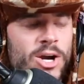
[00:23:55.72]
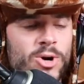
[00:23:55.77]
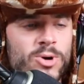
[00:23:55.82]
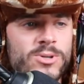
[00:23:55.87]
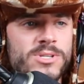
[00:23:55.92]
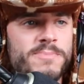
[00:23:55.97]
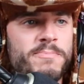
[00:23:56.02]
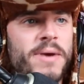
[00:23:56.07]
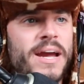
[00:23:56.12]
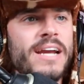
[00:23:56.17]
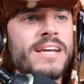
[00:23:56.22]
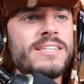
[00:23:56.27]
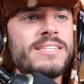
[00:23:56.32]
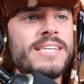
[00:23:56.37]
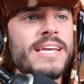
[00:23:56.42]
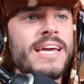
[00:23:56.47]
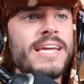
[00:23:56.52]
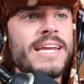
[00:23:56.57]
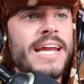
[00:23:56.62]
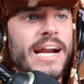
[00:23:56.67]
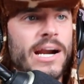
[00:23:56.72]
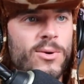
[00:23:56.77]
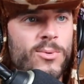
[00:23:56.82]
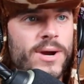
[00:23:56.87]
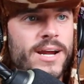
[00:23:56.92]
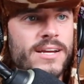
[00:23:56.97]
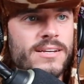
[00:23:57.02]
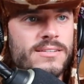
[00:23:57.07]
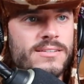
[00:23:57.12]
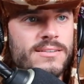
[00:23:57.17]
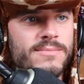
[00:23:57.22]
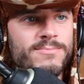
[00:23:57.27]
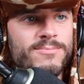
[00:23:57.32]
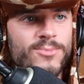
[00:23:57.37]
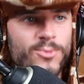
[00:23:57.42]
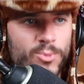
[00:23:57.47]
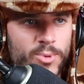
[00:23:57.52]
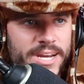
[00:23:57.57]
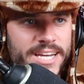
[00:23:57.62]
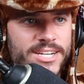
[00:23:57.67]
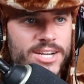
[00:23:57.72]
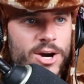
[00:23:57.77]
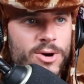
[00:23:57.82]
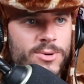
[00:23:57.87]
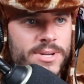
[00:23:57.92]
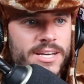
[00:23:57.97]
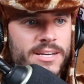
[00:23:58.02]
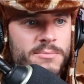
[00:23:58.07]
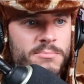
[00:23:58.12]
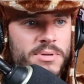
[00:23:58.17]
Uzbekistan Airways. We don't hit